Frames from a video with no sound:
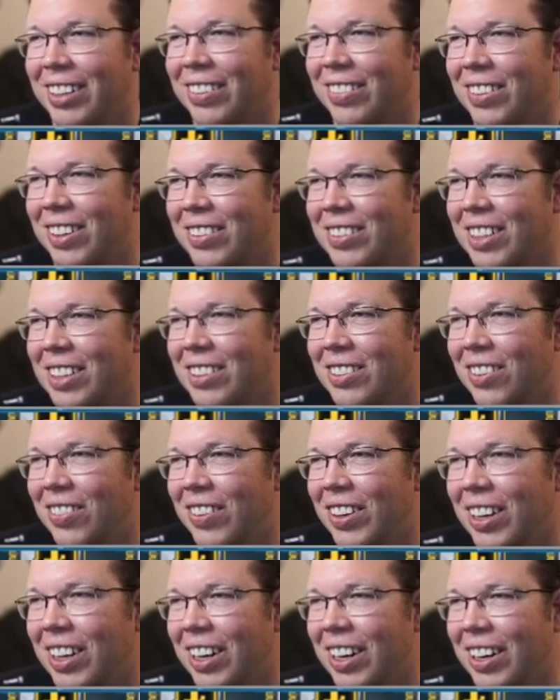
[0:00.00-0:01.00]
Sometimes that's what
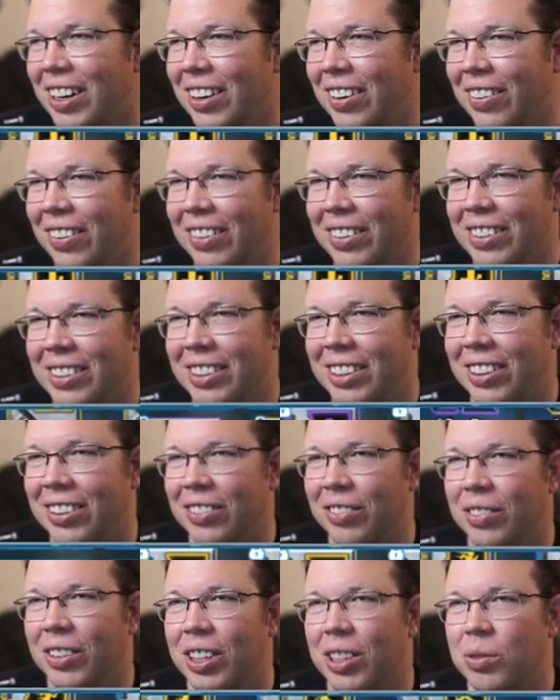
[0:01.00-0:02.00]
we got to do.
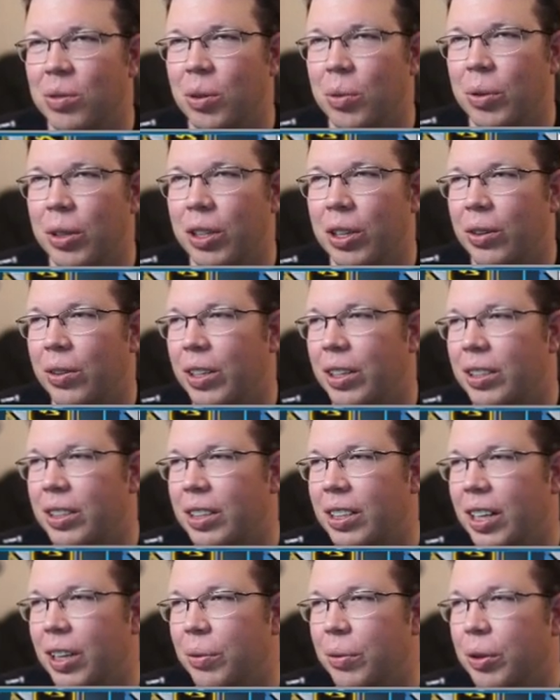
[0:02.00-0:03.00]
So that's what we'll do this
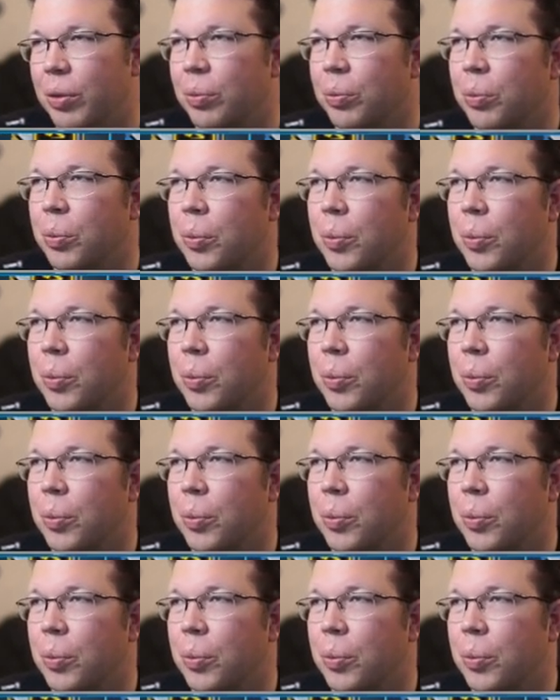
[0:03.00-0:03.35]
time.